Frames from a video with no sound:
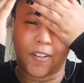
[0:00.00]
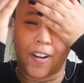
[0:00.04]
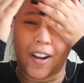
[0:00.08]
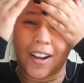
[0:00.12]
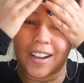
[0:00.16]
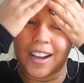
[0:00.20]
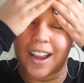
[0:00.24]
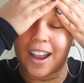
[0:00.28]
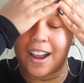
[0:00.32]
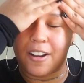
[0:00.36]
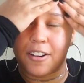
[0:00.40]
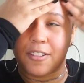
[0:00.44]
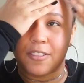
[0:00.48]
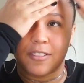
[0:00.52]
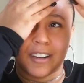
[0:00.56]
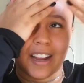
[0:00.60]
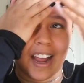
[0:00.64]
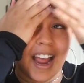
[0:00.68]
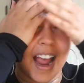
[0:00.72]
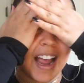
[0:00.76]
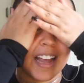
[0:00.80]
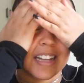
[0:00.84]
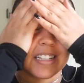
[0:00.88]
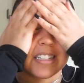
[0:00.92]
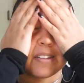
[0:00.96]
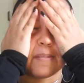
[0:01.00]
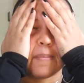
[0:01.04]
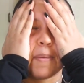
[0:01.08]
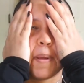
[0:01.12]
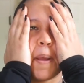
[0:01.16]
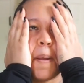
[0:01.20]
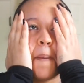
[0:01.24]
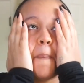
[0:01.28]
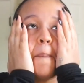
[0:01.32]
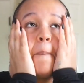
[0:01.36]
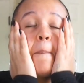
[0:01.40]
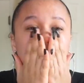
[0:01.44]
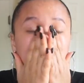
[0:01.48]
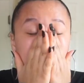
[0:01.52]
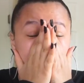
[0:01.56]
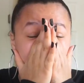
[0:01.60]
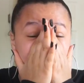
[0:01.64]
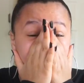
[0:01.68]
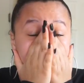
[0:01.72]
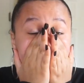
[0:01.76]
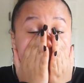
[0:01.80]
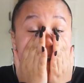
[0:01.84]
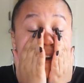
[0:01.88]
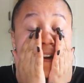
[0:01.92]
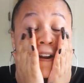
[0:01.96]
right now. It has to be.
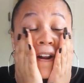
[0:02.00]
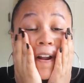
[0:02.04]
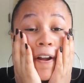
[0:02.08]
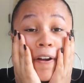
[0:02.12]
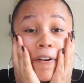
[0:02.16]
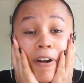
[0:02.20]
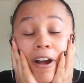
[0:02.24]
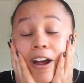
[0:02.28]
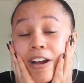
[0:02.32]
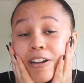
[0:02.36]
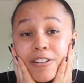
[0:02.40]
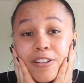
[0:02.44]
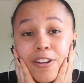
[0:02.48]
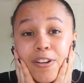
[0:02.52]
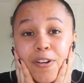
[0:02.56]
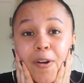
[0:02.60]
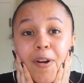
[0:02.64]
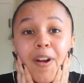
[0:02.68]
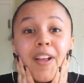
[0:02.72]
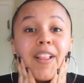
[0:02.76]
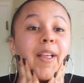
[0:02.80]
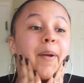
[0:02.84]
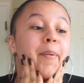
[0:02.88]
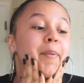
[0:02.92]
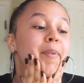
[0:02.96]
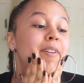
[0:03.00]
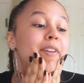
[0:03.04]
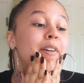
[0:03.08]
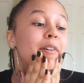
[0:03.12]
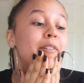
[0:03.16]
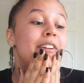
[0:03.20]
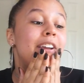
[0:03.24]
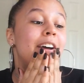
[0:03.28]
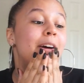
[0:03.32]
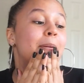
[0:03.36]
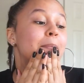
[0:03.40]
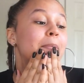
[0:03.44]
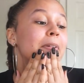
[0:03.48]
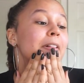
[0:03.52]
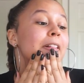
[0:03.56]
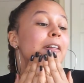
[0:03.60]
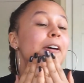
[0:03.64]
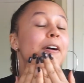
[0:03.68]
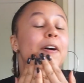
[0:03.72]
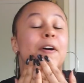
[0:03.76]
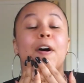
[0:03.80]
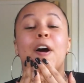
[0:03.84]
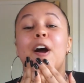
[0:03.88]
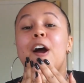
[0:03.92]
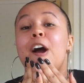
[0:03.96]
I don't know. How's it going? Let me know down
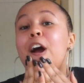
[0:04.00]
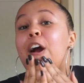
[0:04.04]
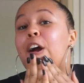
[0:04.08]
below.